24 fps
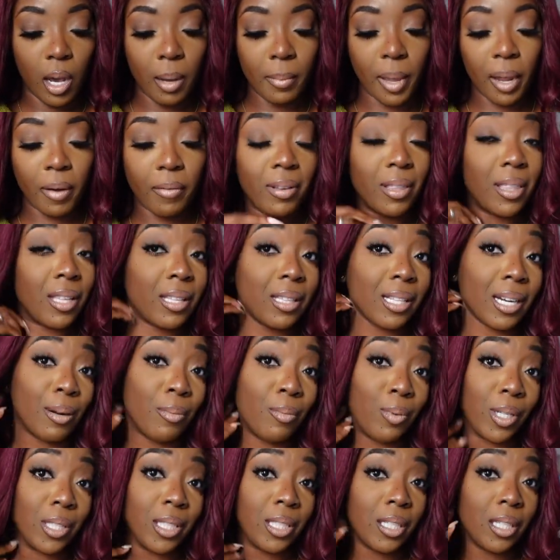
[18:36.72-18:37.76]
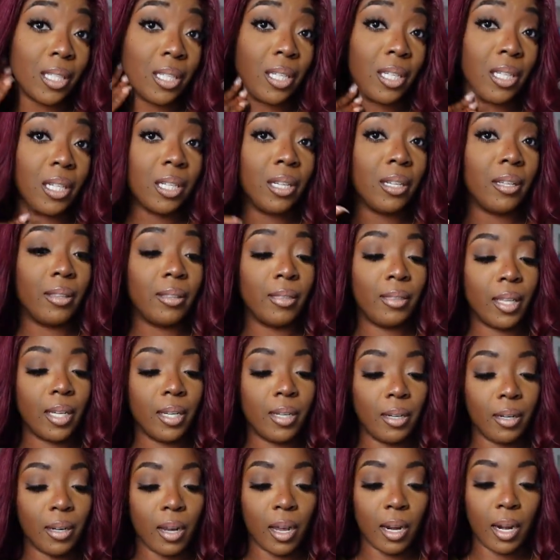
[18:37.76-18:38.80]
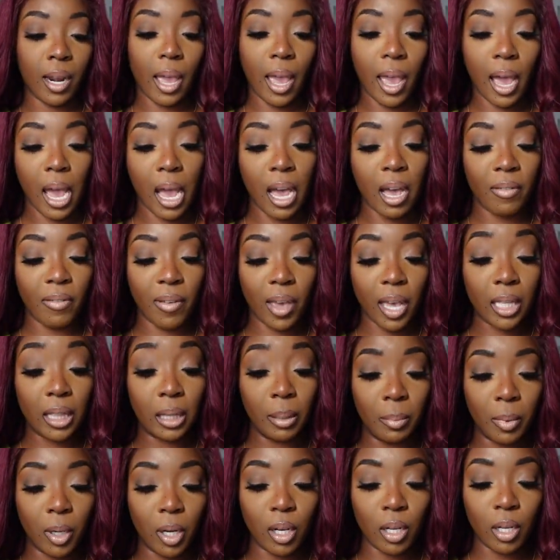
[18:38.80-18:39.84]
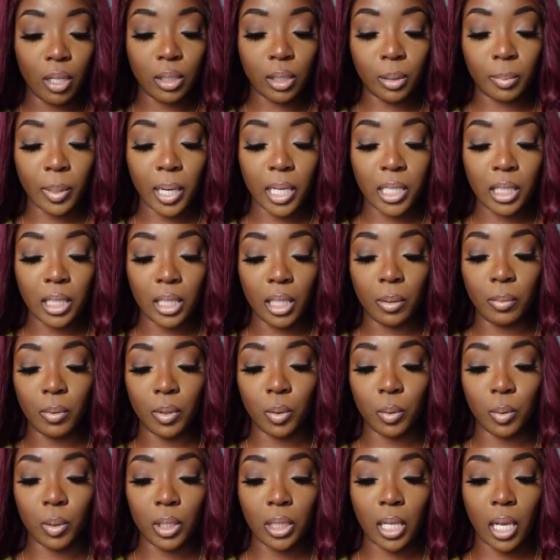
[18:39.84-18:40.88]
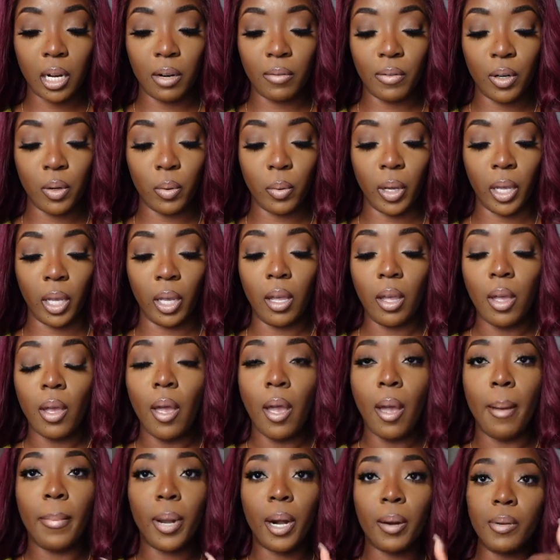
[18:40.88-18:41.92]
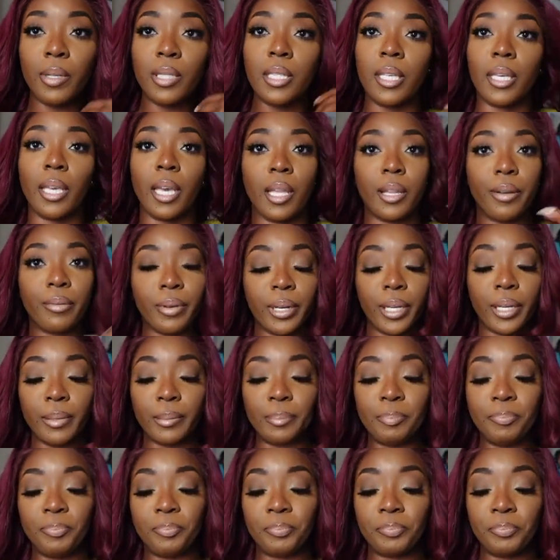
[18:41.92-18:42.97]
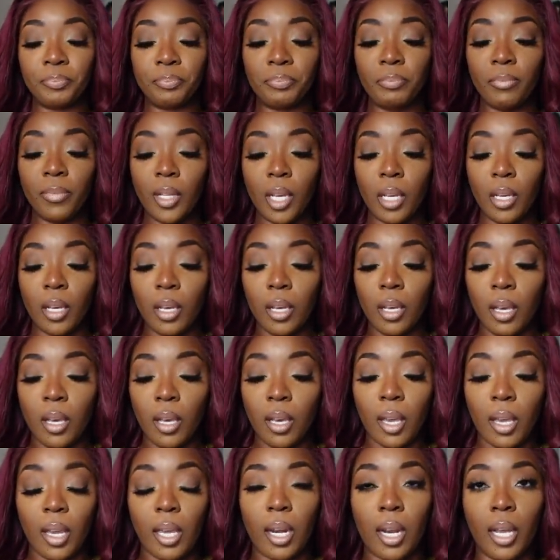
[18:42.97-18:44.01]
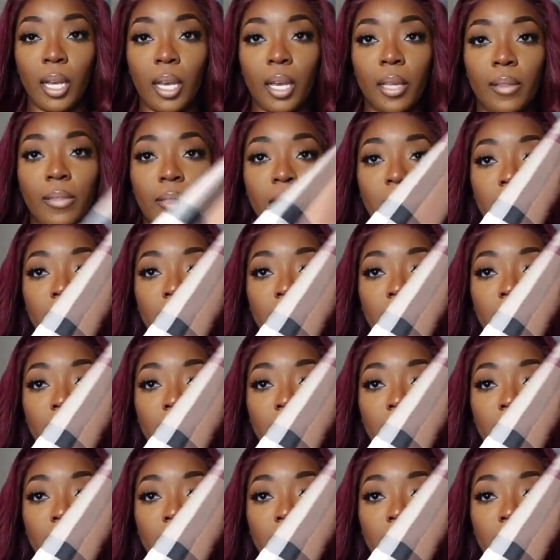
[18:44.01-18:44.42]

Everything that I wanted, they did not have at the mall, surprisingly, which was kind of annoying. But I went to Galleria, and I got